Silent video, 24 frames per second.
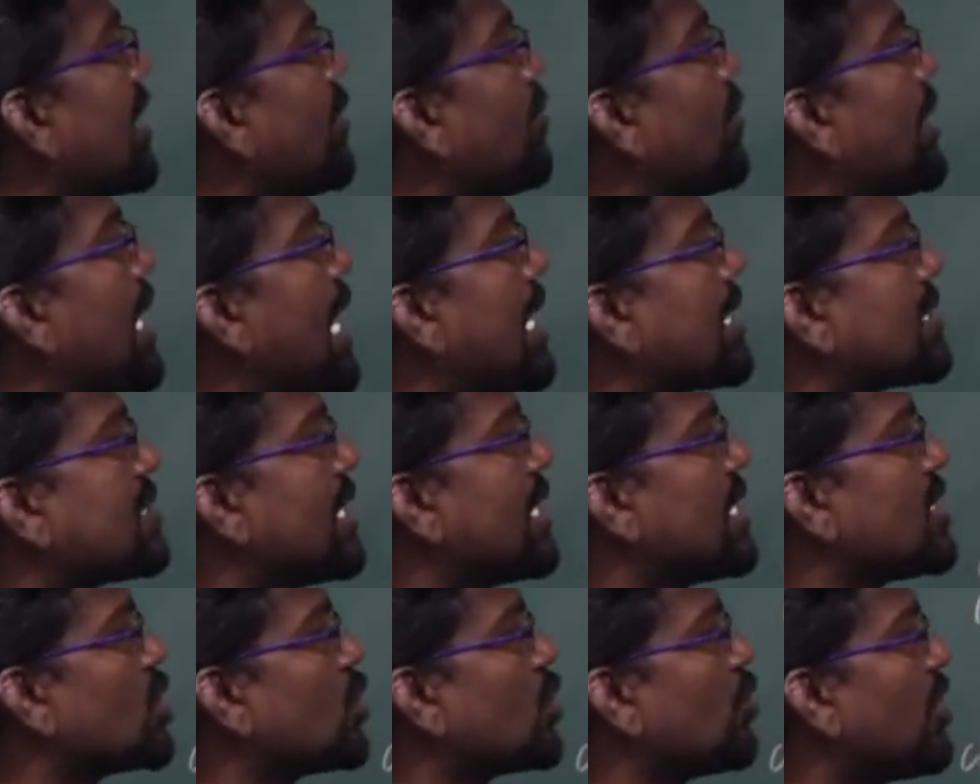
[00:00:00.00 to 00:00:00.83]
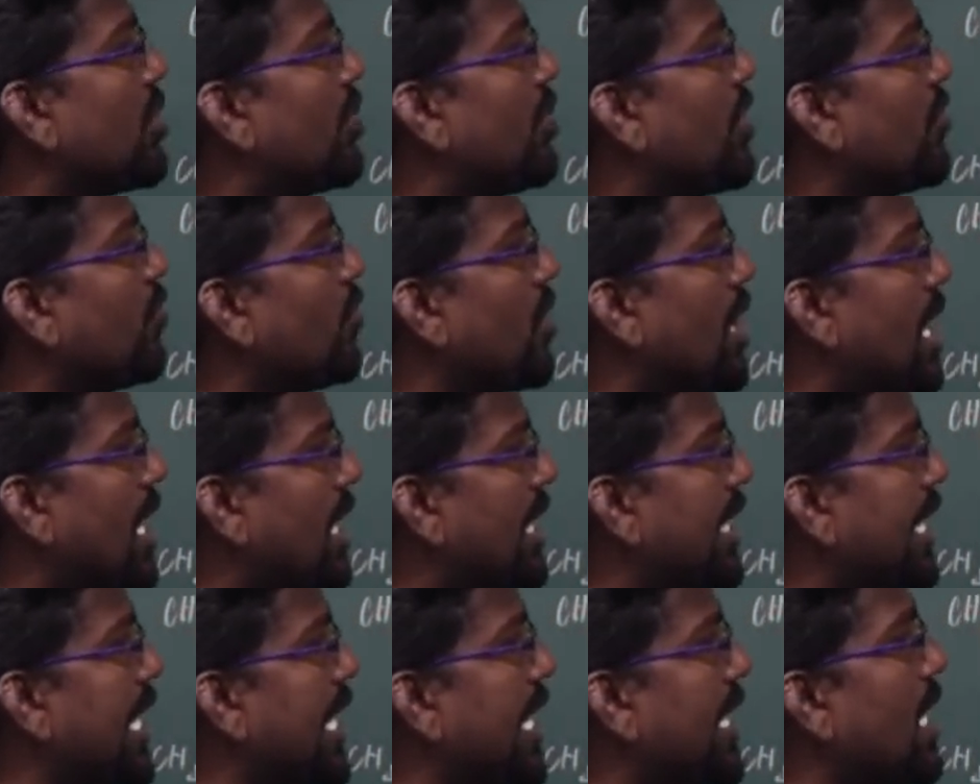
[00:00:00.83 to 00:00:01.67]
can be oxidized to form of
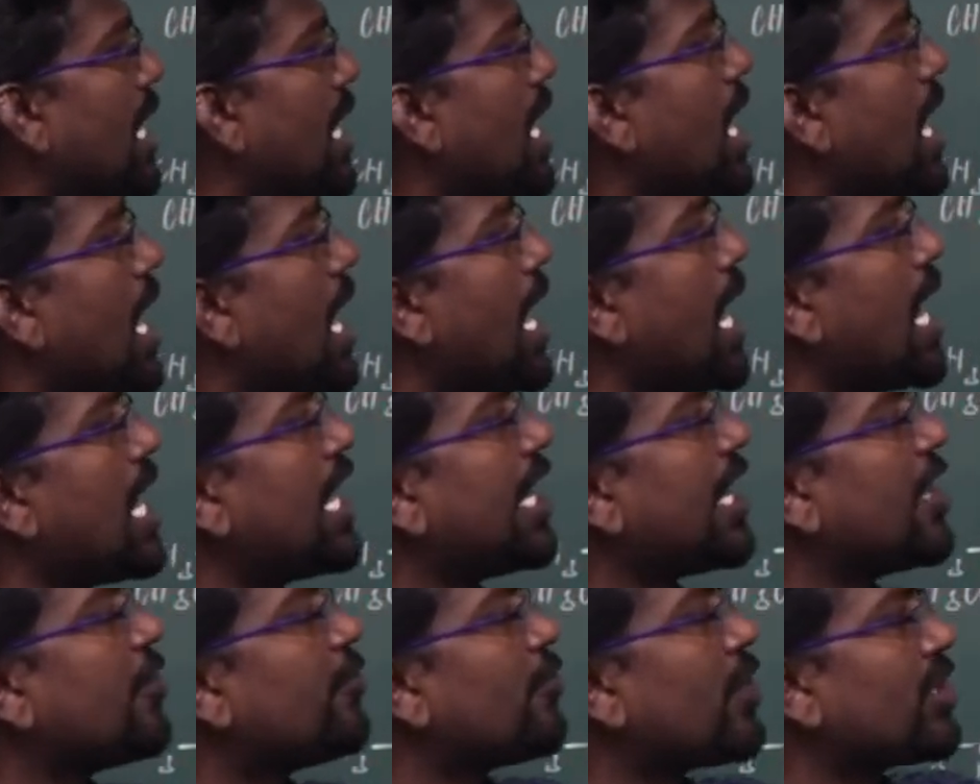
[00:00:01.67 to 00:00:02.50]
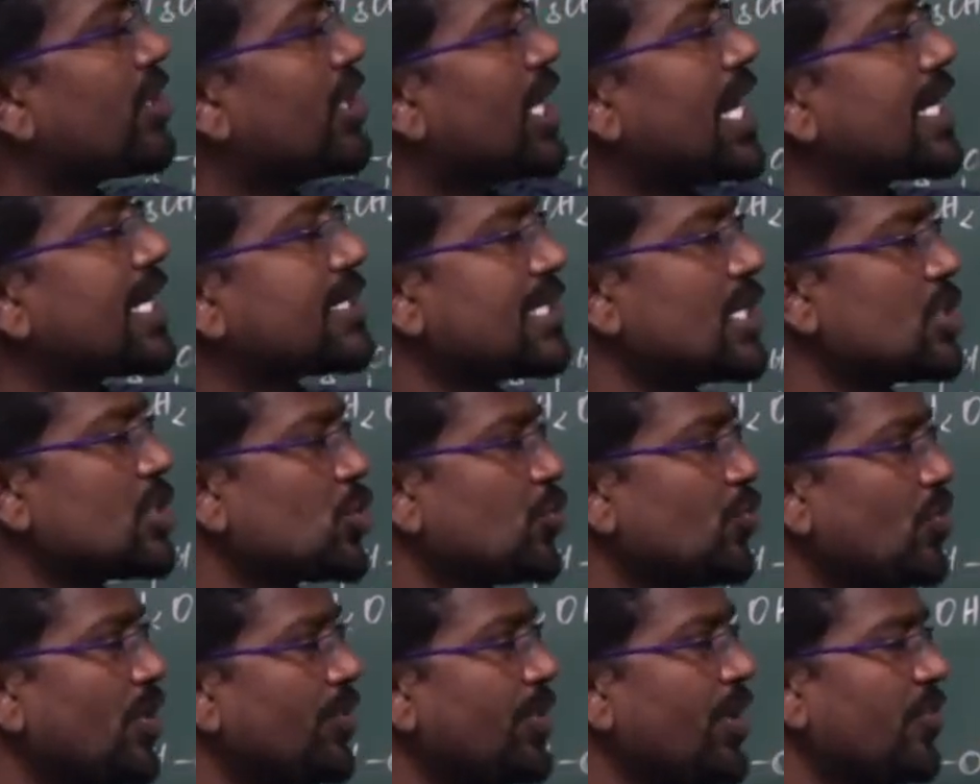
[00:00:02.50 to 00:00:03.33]
aldehyde. Aldehyde further oxidized
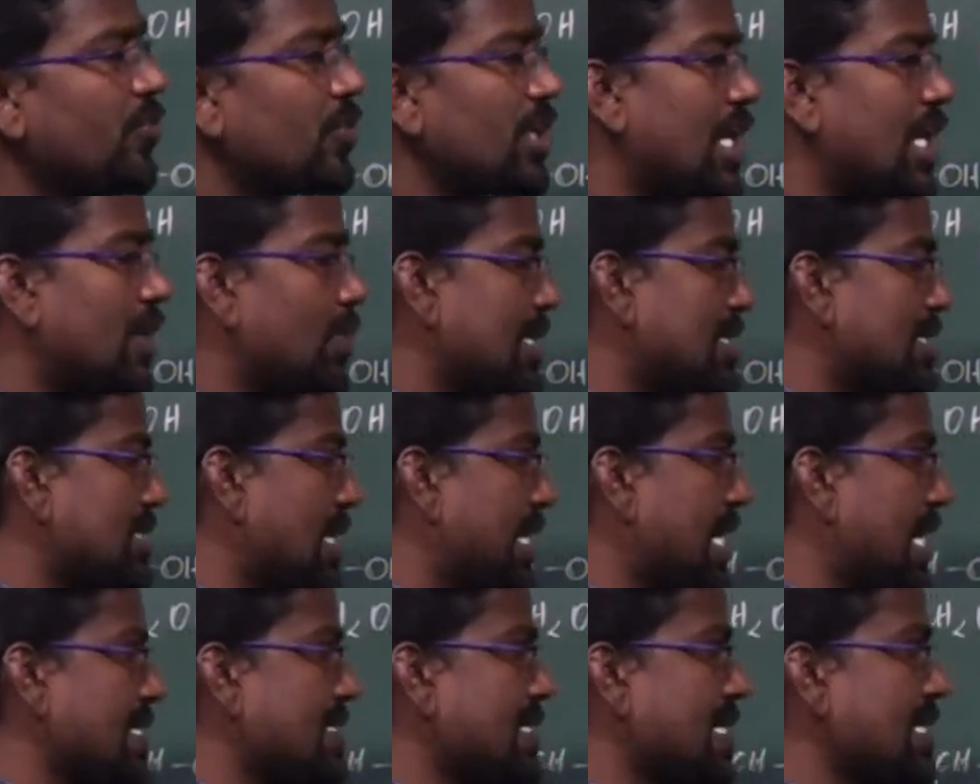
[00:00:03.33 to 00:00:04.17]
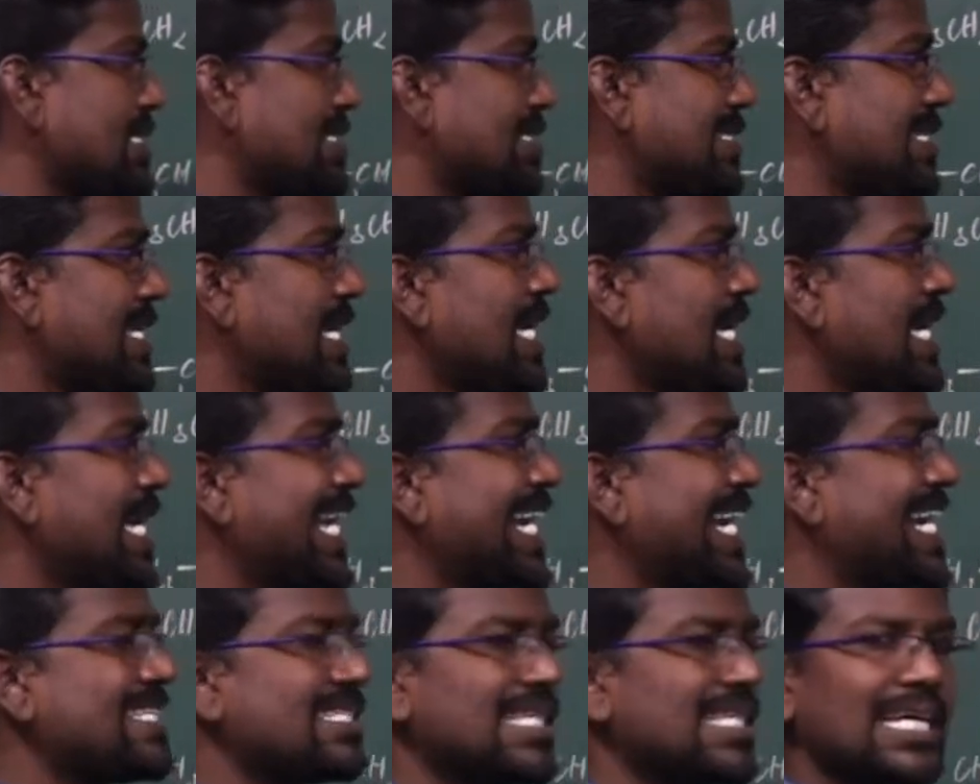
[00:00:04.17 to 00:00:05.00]
to form of carboxylic acids.
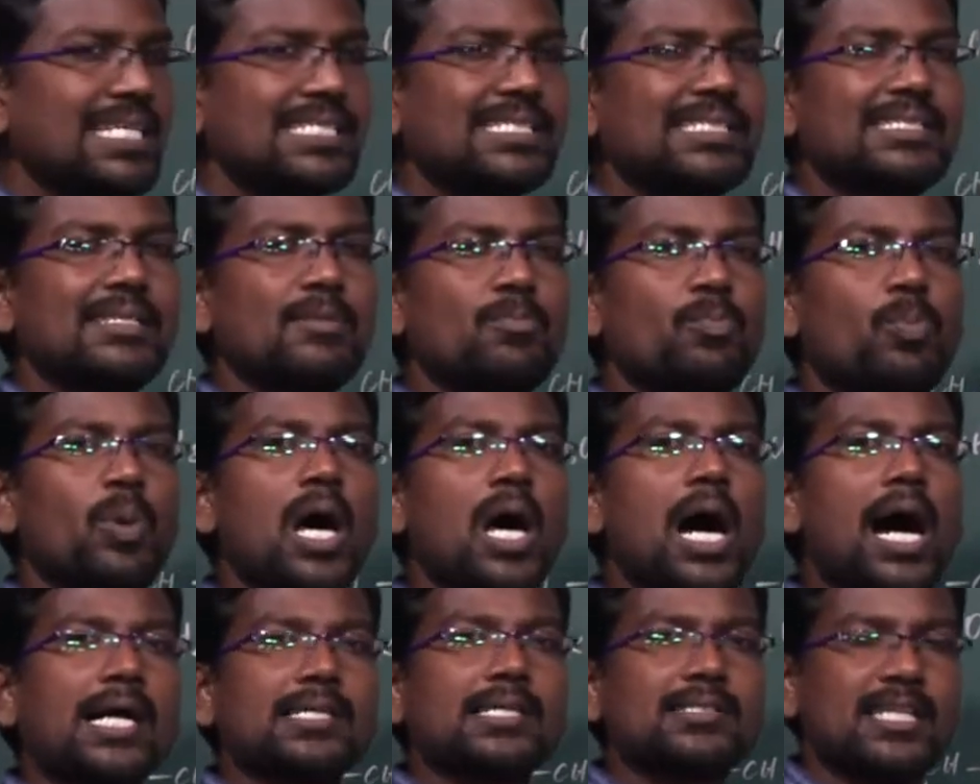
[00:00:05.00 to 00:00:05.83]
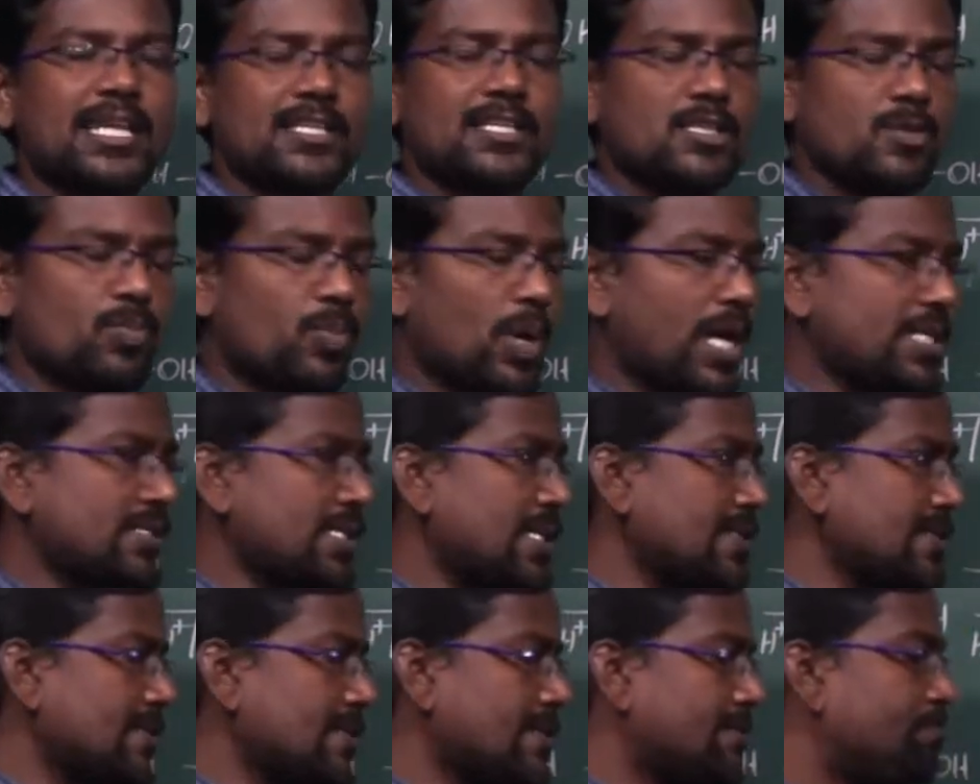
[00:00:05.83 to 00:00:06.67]
It is a simple oxidation
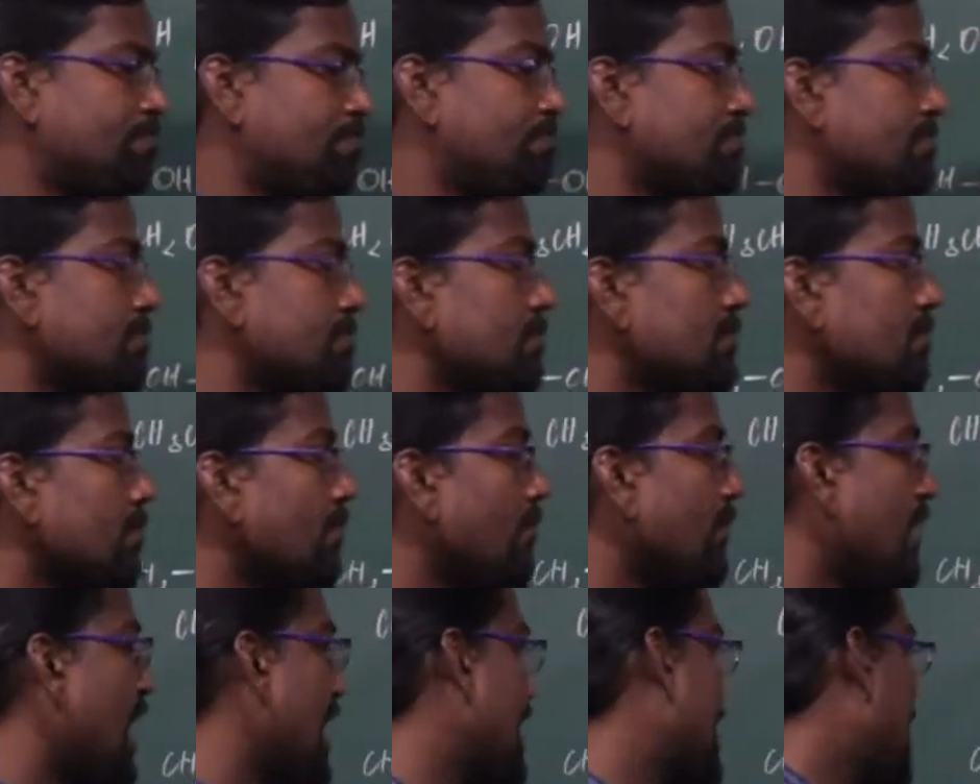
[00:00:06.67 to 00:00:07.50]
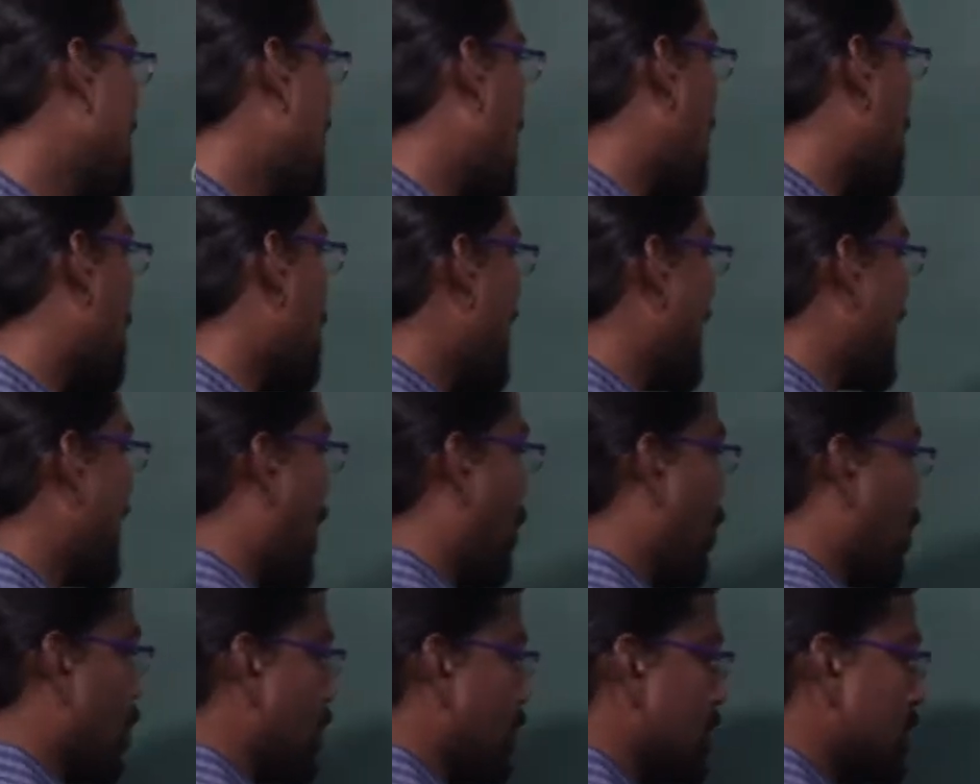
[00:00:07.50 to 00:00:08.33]
process. In aromatic
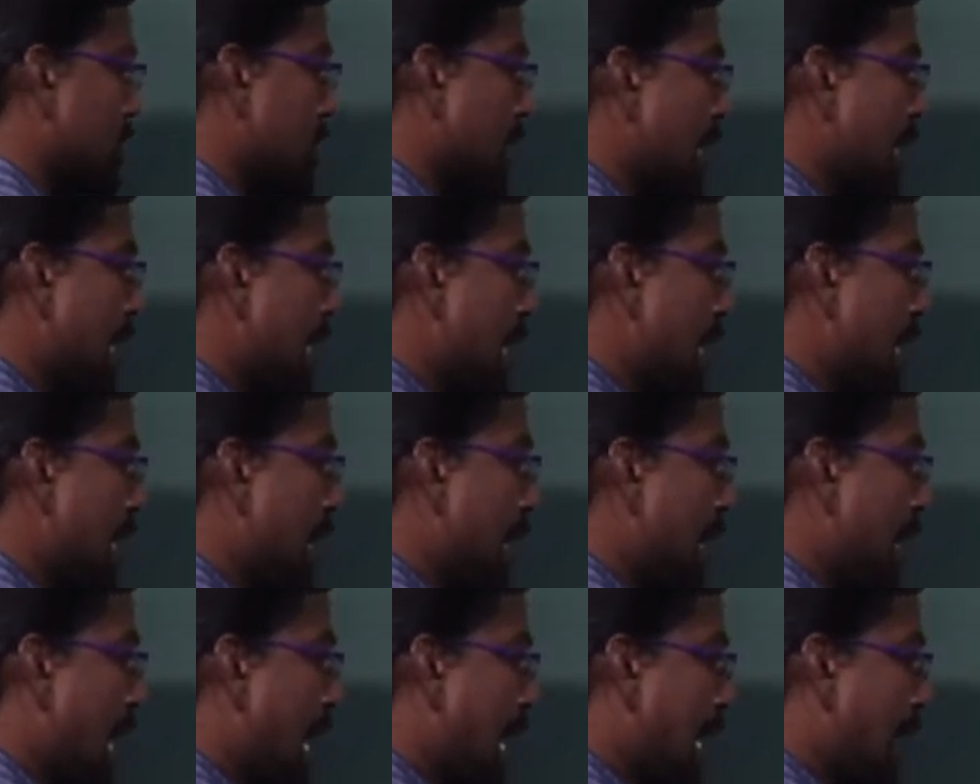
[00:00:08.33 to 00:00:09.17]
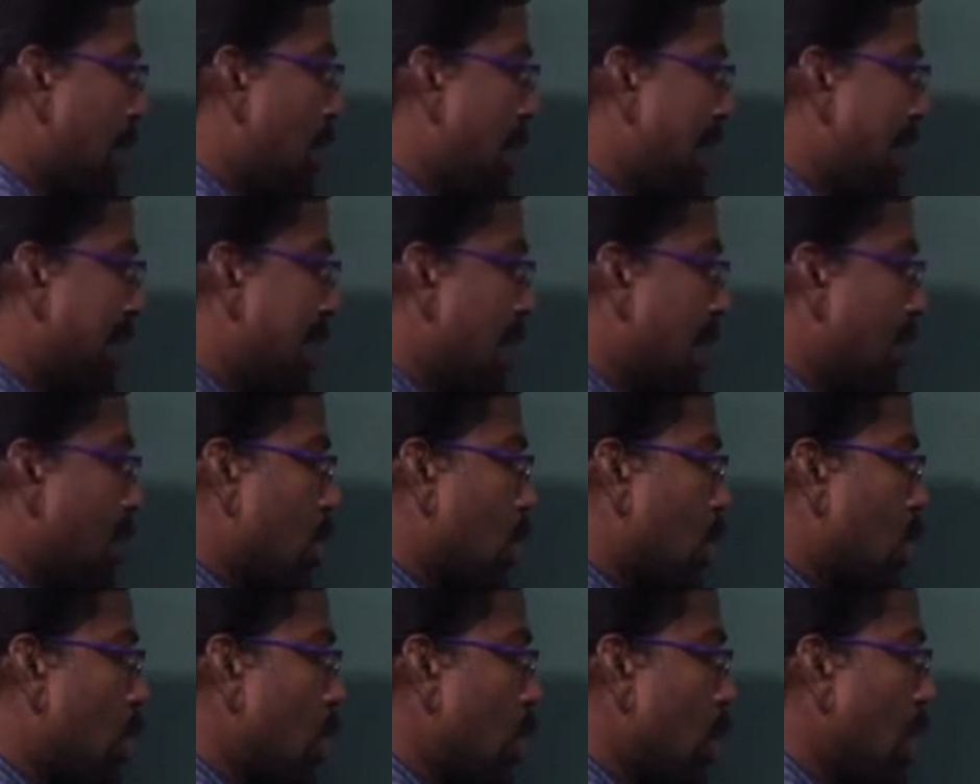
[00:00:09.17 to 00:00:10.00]
compound,
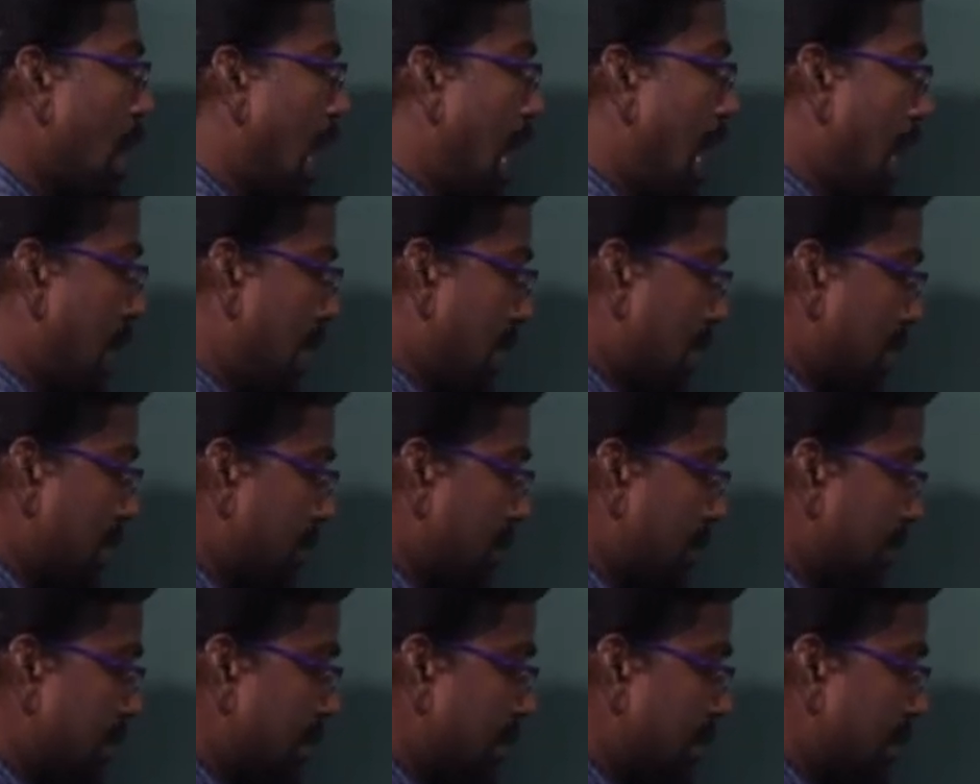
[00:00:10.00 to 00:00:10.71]
quinol,